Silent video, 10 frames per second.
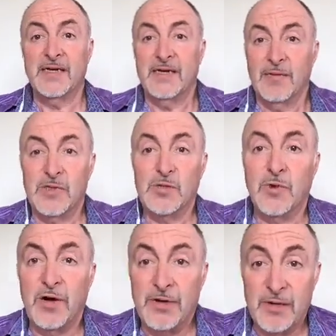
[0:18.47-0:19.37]
which is
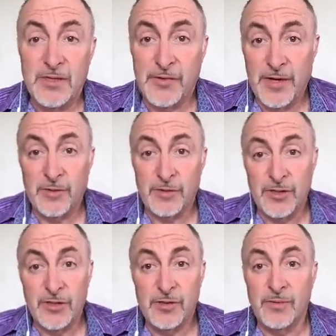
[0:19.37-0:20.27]
why we're at number
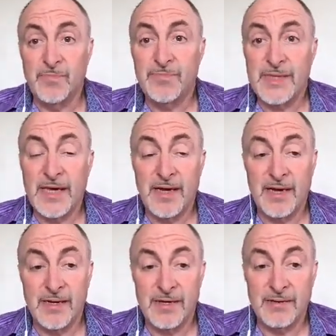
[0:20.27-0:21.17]
302.
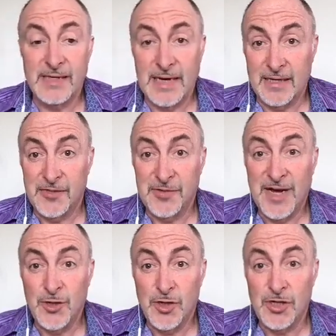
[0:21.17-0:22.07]

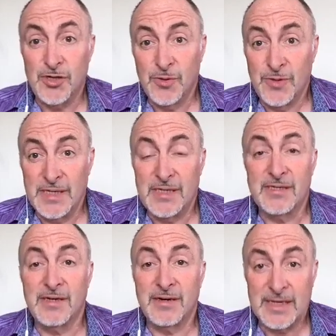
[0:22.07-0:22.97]
302 of these,
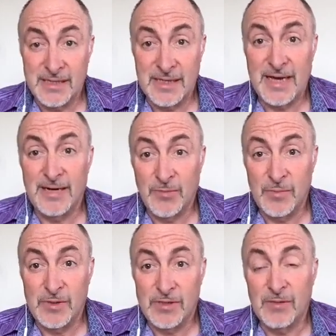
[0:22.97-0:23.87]
and I'll get to that in a
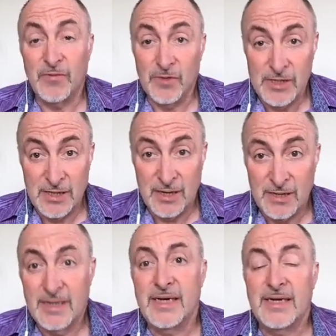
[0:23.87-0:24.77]
moment. So before I start,
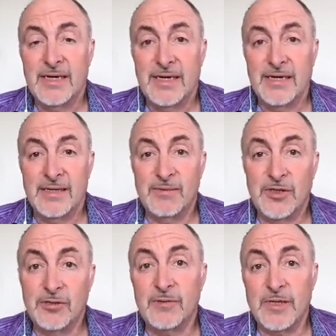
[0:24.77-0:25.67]
let me
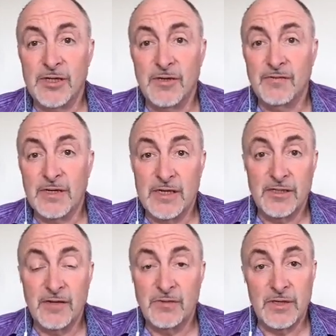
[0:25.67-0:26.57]
introduce myself in case
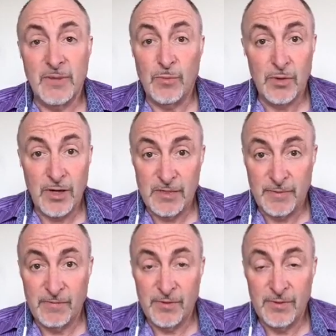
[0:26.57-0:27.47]
you haven't seen my broadcast
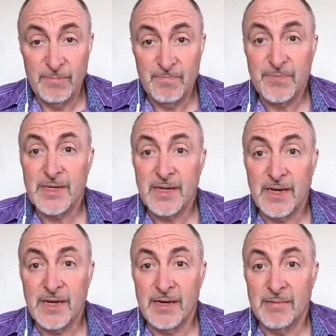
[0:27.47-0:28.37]
before.
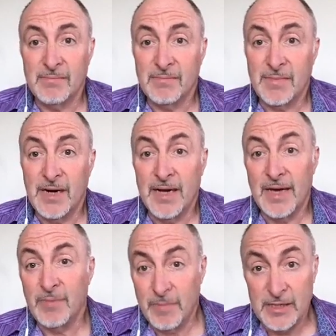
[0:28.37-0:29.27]
I
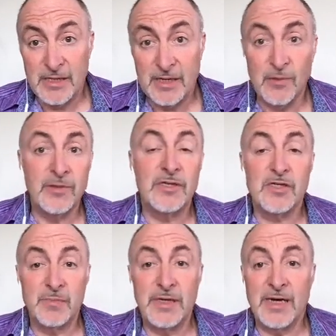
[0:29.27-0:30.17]
am a best-selling author,
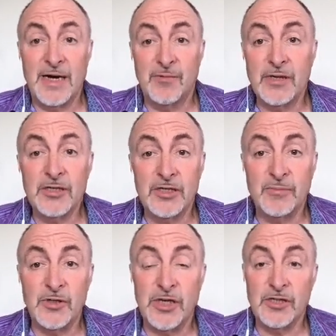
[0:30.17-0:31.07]
speaker and relationship
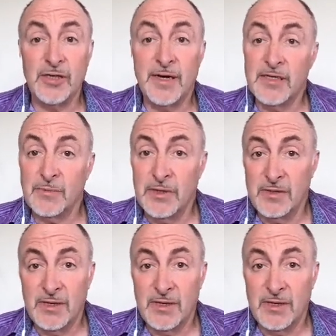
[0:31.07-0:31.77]
attraction expert.